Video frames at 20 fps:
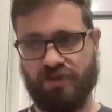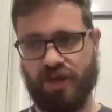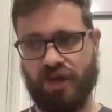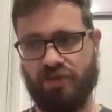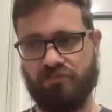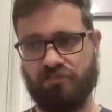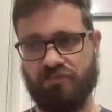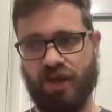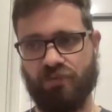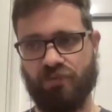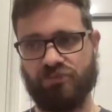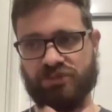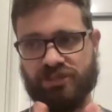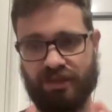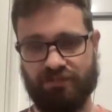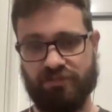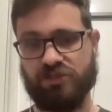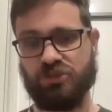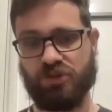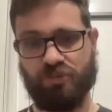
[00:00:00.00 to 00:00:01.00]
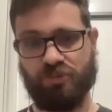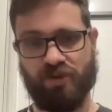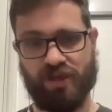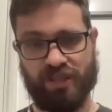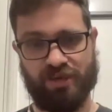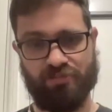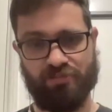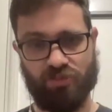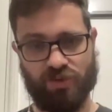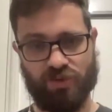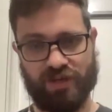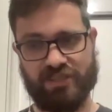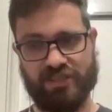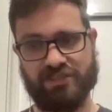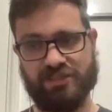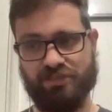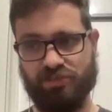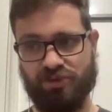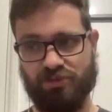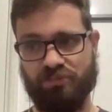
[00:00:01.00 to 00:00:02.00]
And we'll definitely talk about that more
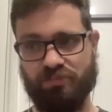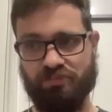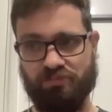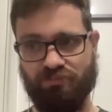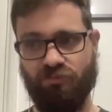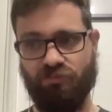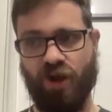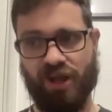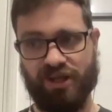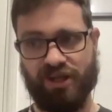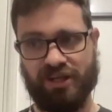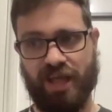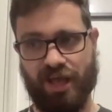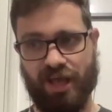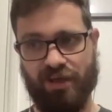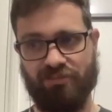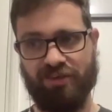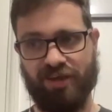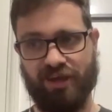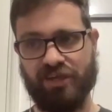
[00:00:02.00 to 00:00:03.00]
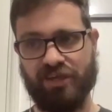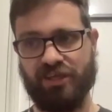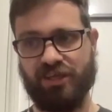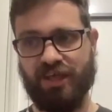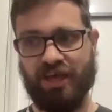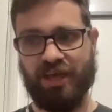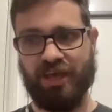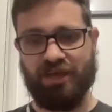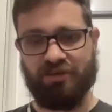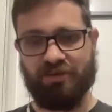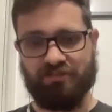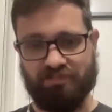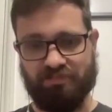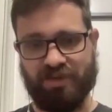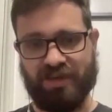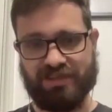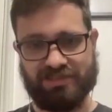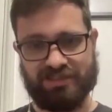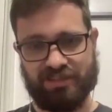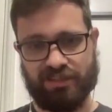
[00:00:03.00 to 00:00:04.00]
later. But right now, like
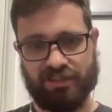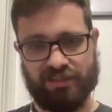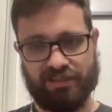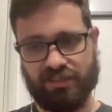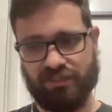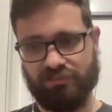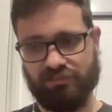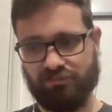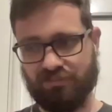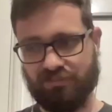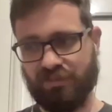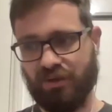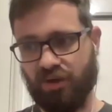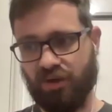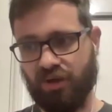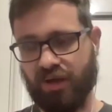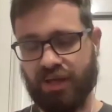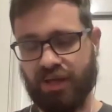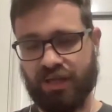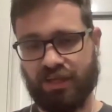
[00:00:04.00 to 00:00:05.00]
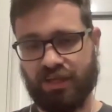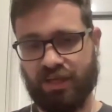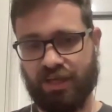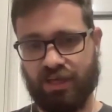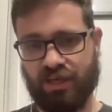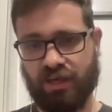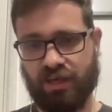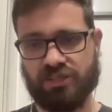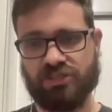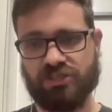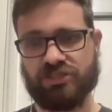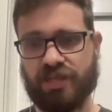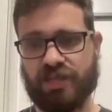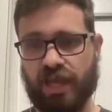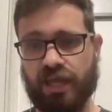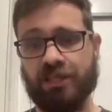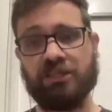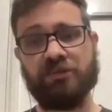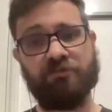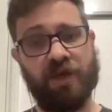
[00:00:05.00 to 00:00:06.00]
basically, I I just
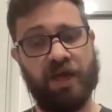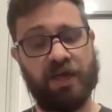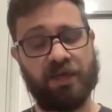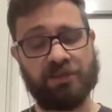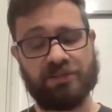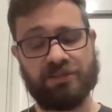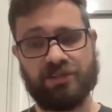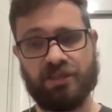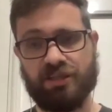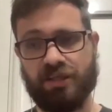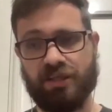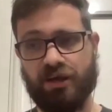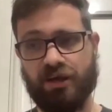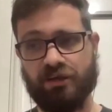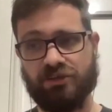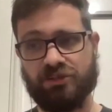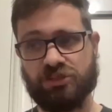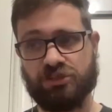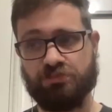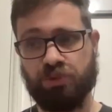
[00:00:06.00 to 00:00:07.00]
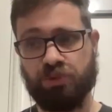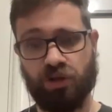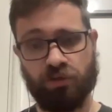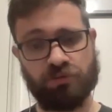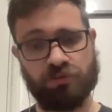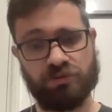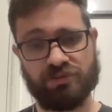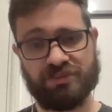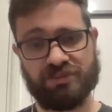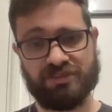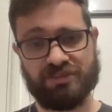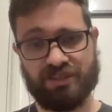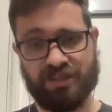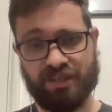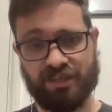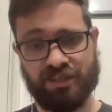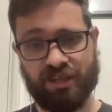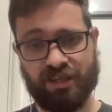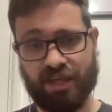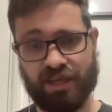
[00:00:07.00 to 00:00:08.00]
hate the fact that they are just plonked
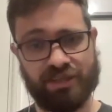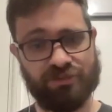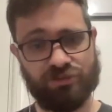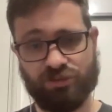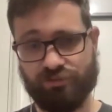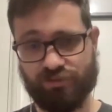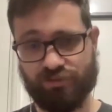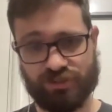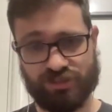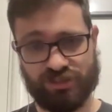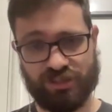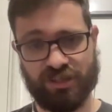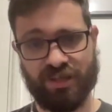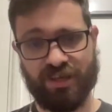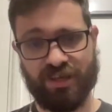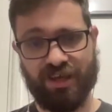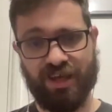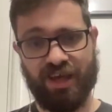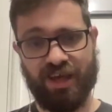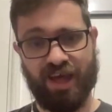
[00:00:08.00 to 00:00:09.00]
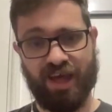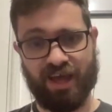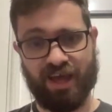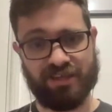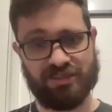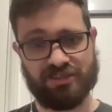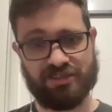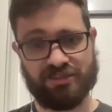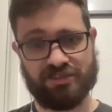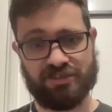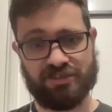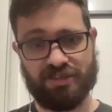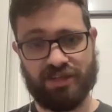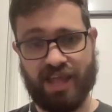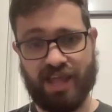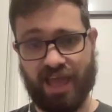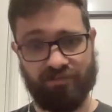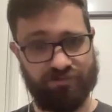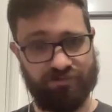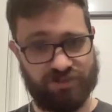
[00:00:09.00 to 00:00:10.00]
in the header or footer and
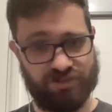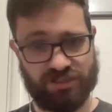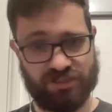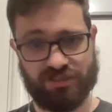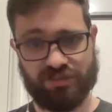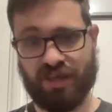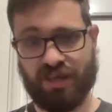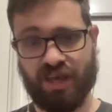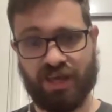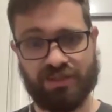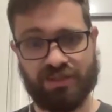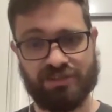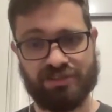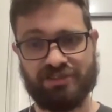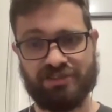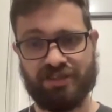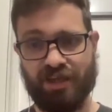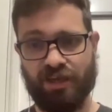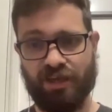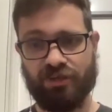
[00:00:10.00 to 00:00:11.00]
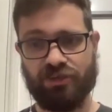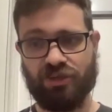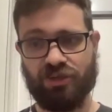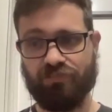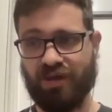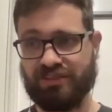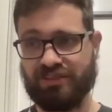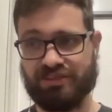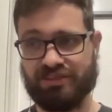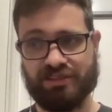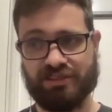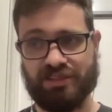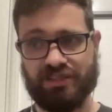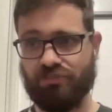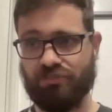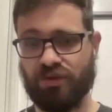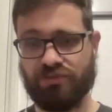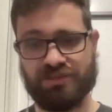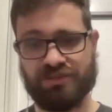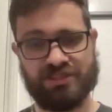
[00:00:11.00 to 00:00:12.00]
left. And no matter the
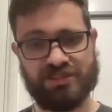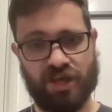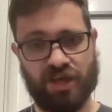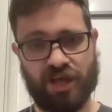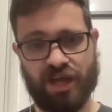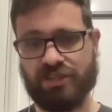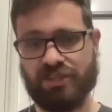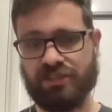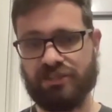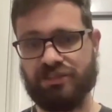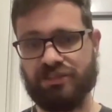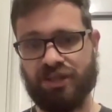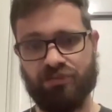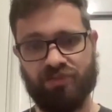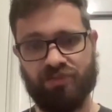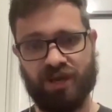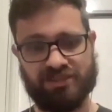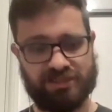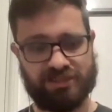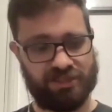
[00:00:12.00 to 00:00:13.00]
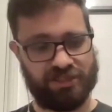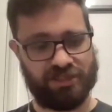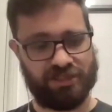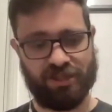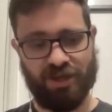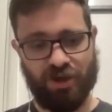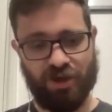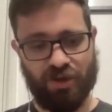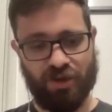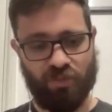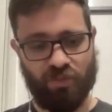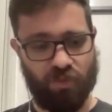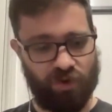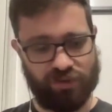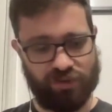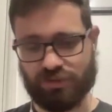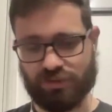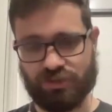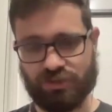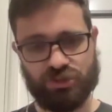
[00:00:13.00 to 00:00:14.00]
email design, no matter what
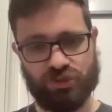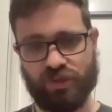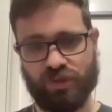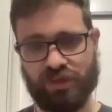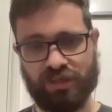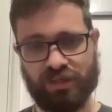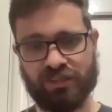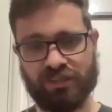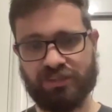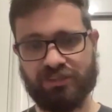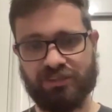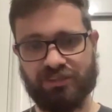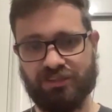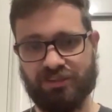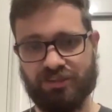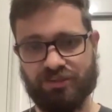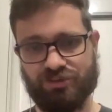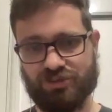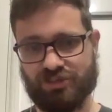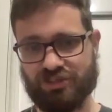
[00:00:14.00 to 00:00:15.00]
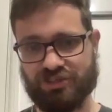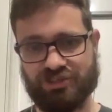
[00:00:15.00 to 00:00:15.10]
you're doing, you just